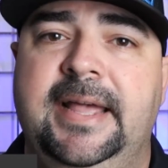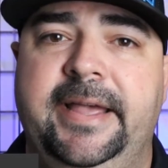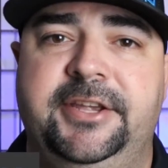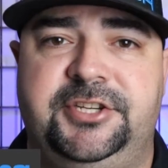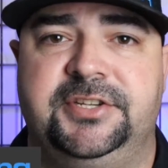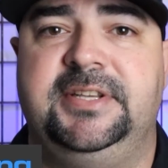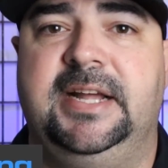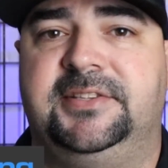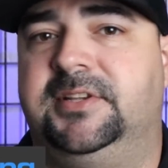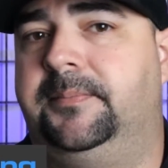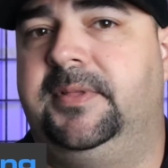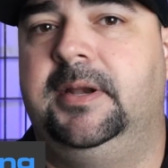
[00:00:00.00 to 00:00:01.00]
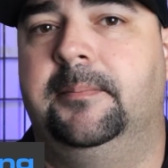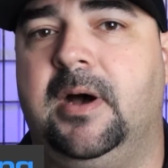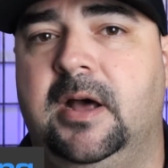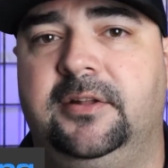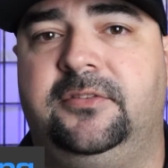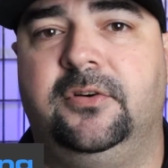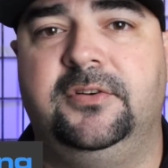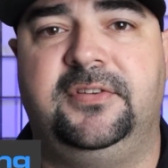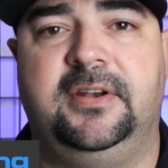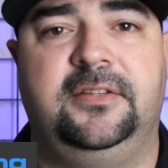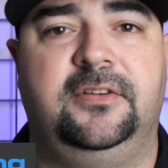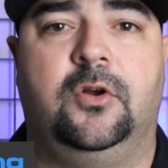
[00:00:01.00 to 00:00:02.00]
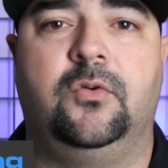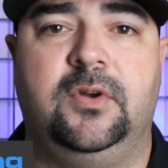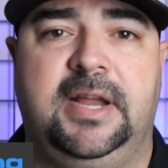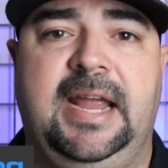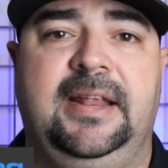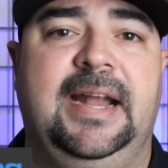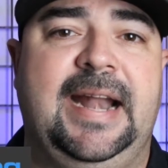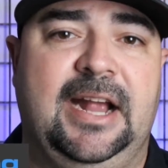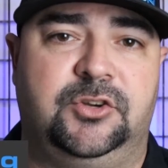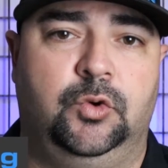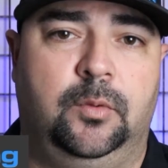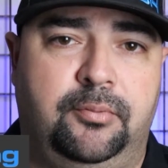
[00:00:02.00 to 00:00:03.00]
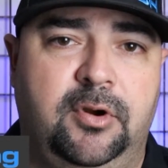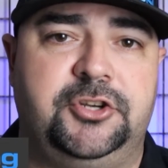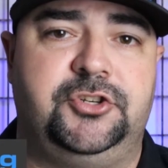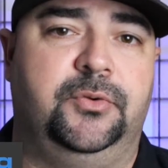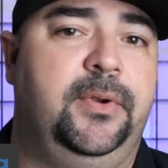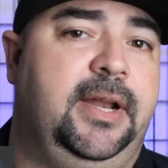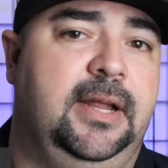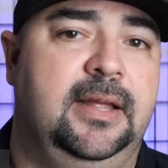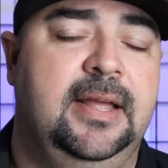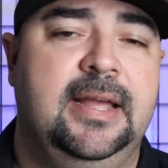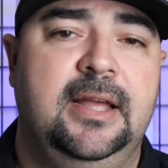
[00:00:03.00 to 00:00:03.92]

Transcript: It's just not something it monitors. It doesn't create an actual pressure reading.